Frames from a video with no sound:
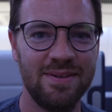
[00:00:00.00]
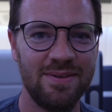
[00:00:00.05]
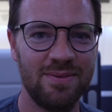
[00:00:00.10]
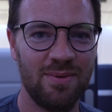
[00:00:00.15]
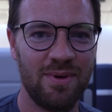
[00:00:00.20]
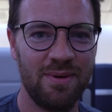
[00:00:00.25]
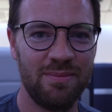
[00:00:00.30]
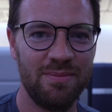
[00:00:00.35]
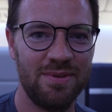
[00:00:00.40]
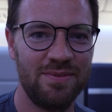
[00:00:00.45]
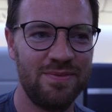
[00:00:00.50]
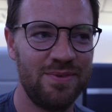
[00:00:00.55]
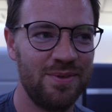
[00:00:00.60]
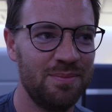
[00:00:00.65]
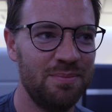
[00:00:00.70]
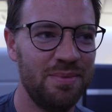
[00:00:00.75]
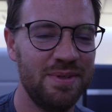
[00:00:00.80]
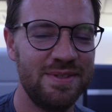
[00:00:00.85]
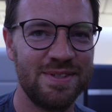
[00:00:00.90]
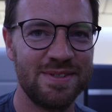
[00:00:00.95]
Well, I mean, if you're a
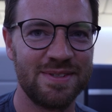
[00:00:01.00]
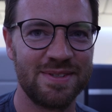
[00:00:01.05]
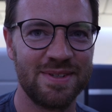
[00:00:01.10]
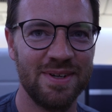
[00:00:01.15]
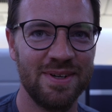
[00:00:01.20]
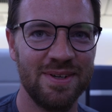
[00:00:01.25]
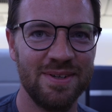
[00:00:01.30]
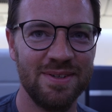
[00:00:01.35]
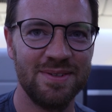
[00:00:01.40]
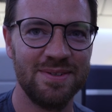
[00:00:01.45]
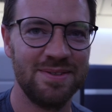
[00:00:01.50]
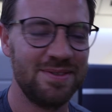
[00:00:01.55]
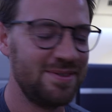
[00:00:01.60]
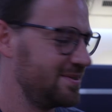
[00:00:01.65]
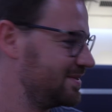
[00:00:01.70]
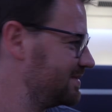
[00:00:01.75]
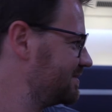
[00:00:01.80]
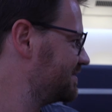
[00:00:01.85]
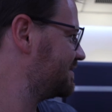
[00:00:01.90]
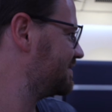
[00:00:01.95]
business guy,
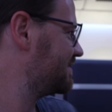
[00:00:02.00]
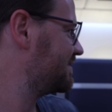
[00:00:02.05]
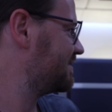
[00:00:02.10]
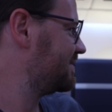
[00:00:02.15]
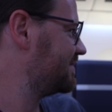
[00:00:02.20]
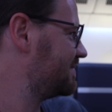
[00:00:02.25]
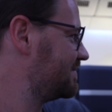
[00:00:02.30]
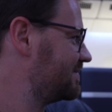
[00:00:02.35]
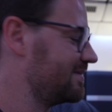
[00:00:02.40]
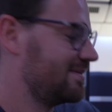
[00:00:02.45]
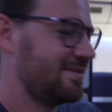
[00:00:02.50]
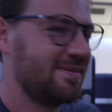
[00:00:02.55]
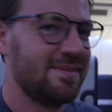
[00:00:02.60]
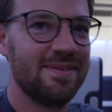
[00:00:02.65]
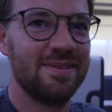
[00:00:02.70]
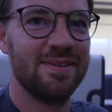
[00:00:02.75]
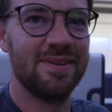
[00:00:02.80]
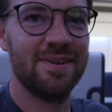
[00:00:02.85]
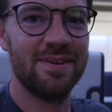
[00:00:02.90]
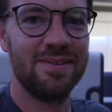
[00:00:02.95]

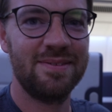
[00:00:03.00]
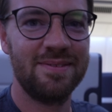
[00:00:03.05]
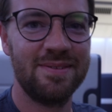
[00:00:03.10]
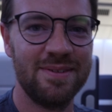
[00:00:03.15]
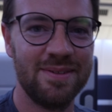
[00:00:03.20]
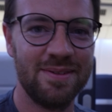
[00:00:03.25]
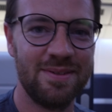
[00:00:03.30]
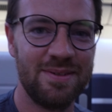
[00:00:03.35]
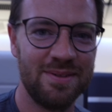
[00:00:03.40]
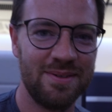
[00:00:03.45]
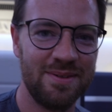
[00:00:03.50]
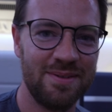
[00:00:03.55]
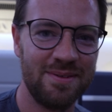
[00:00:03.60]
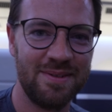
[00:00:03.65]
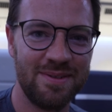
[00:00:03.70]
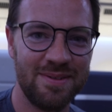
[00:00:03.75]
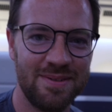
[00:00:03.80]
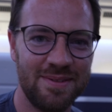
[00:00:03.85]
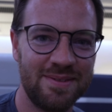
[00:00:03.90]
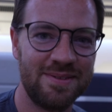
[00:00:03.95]
that's
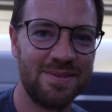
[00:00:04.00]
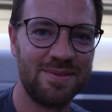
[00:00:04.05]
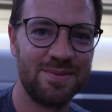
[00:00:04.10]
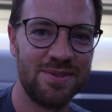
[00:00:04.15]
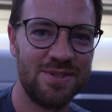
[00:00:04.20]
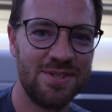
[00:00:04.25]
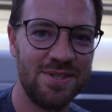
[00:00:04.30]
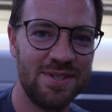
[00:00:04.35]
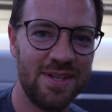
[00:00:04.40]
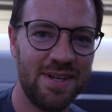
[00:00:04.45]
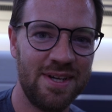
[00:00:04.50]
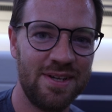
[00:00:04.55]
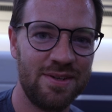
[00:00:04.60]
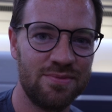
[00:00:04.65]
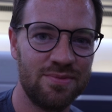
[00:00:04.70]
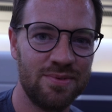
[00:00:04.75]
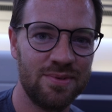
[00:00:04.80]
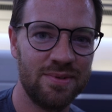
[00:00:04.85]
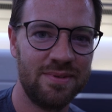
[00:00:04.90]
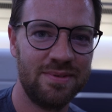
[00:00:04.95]
what you need the hanger
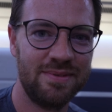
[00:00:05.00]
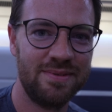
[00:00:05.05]
for.